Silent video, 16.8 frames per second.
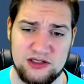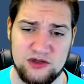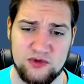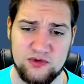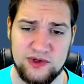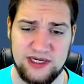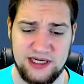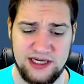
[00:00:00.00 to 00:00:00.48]

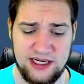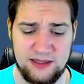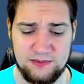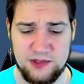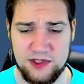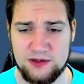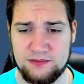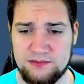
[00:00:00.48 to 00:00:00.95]

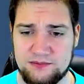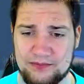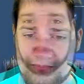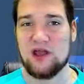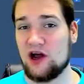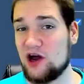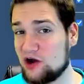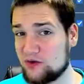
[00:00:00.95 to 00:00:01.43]
rename them.
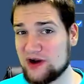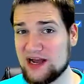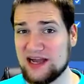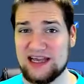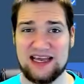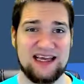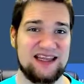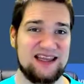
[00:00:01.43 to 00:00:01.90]

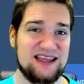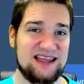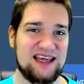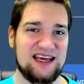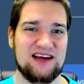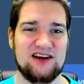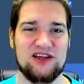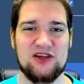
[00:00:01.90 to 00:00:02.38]
Alright, and
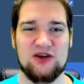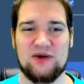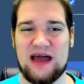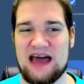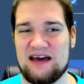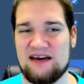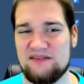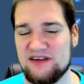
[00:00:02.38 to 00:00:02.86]
there you
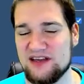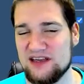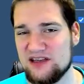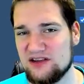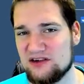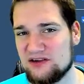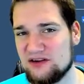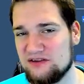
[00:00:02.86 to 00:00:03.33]
have it.
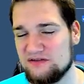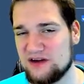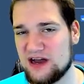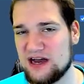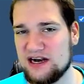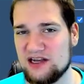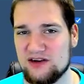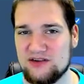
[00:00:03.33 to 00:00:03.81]
Your
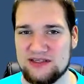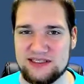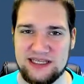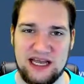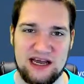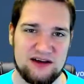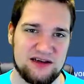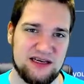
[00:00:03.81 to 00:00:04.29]
AVADO is
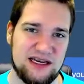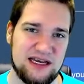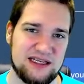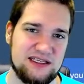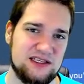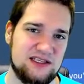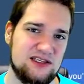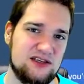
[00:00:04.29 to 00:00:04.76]
now
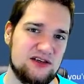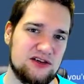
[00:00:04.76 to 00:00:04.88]
connected to your